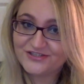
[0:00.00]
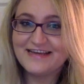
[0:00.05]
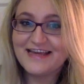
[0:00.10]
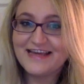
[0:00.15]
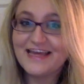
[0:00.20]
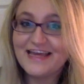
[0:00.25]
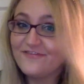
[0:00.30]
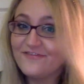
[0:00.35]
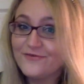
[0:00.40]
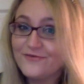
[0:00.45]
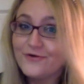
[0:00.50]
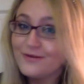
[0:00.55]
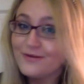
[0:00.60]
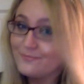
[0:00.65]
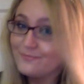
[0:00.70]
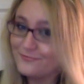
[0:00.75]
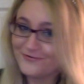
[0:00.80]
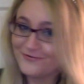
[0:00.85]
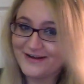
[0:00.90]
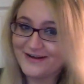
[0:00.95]
If you are
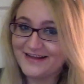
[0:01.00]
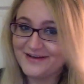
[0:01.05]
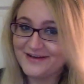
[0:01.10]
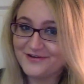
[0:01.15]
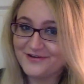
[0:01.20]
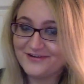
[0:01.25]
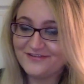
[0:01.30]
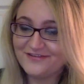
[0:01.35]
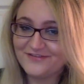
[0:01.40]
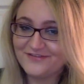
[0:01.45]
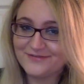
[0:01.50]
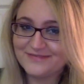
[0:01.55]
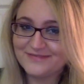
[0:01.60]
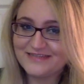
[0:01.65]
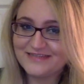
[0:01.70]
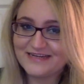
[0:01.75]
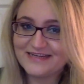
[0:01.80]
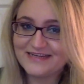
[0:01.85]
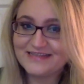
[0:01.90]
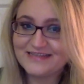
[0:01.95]
brand new to film
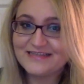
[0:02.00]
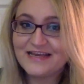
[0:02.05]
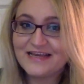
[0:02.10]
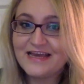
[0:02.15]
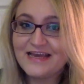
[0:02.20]
studies,